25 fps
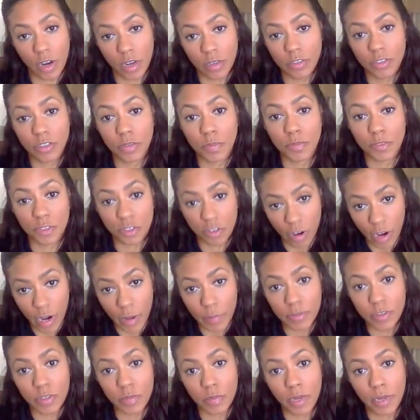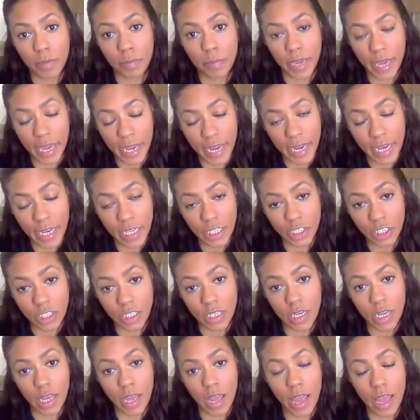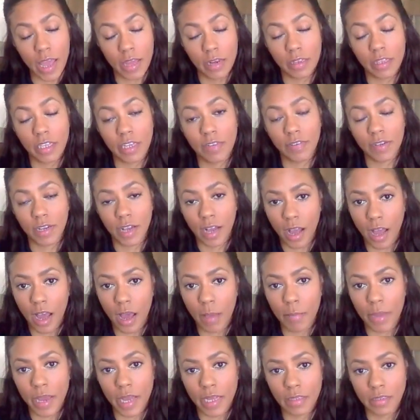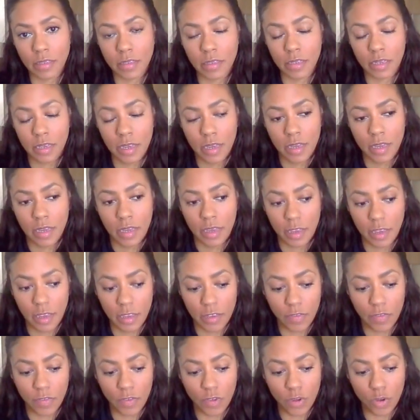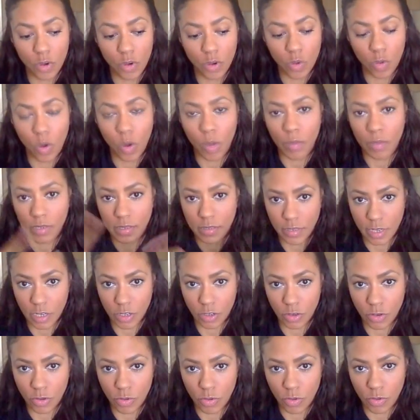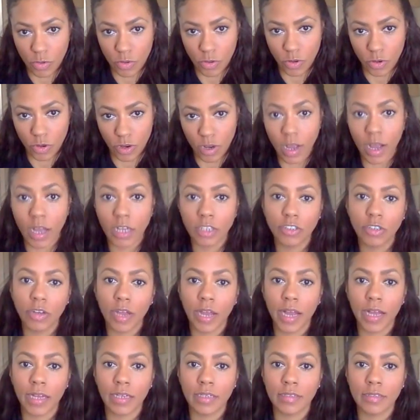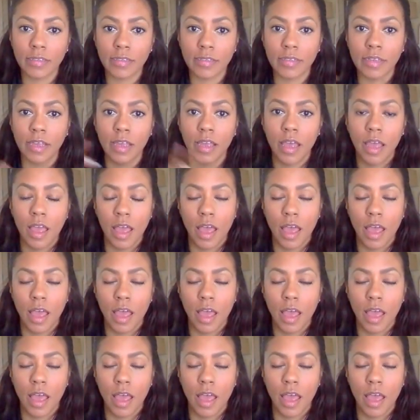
Subscribe to my page and leave a comment if you want me to send you your contracts.